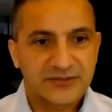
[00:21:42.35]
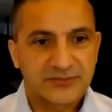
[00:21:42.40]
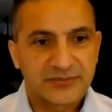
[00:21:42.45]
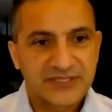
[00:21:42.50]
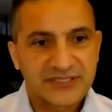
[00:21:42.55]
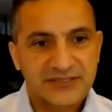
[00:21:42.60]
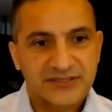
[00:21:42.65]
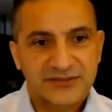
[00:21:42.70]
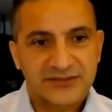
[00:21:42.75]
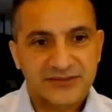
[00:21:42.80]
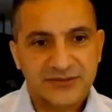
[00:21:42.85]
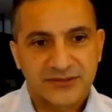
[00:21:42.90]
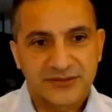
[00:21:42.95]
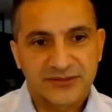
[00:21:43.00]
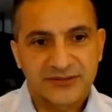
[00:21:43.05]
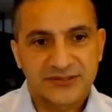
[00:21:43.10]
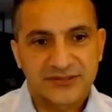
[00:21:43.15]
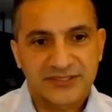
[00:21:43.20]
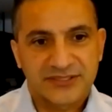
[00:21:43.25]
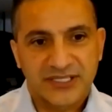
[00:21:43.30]
and business
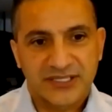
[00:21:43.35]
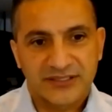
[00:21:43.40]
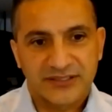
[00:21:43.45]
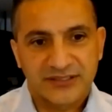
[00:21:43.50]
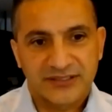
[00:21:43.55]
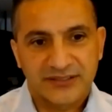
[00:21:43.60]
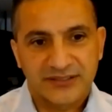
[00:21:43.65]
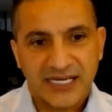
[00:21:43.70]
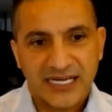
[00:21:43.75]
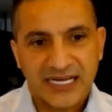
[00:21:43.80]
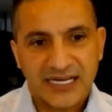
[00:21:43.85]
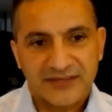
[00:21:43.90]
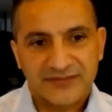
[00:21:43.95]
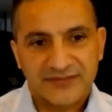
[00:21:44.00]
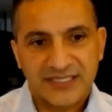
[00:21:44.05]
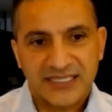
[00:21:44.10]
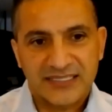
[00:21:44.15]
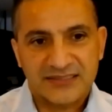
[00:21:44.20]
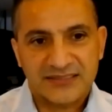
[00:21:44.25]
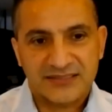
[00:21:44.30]
owners, Gary, have
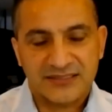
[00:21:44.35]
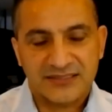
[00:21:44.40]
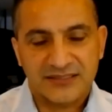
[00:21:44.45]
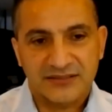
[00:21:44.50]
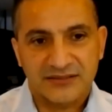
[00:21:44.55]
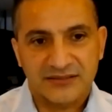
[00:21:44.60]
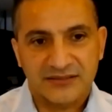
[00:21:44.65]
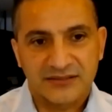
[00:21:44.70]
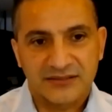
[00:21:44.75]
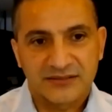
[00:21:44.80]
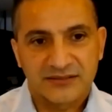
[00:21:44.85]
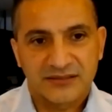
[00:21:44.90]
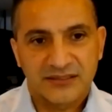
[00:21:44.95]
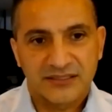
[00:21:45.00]
that skill.